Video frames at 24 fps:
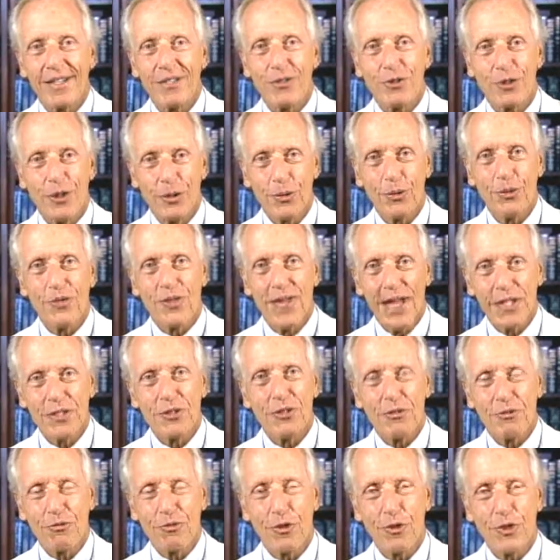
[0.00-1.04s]
So
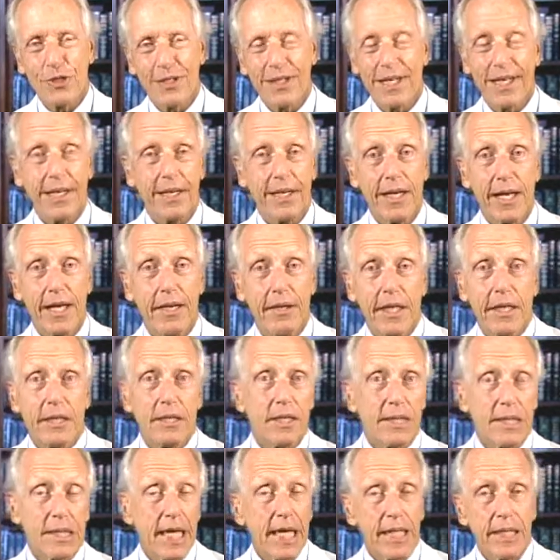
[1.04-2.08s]
that's the first thing. And
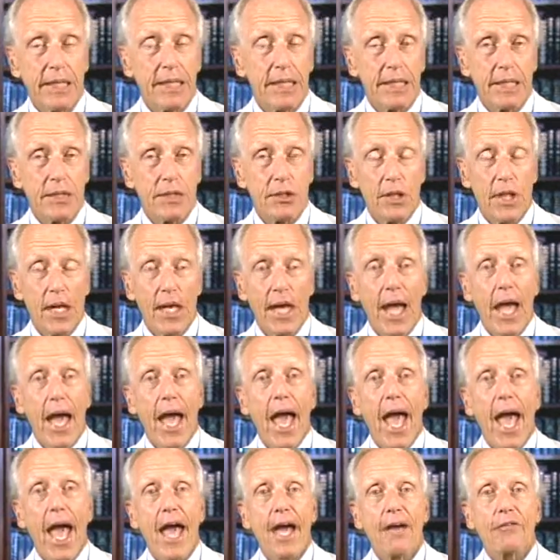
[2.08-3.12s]
then the second is,
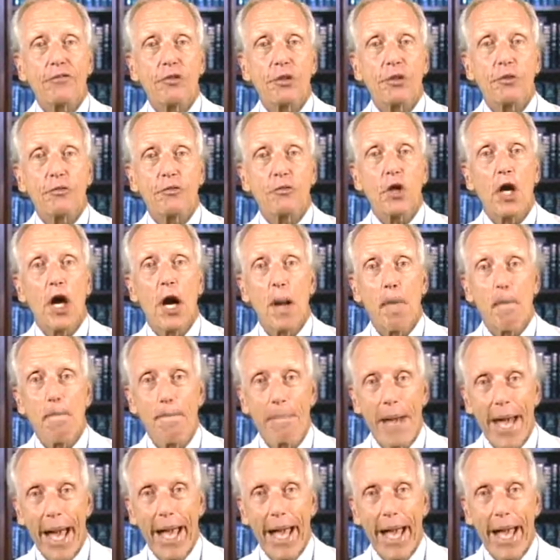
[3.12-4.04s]
after you've come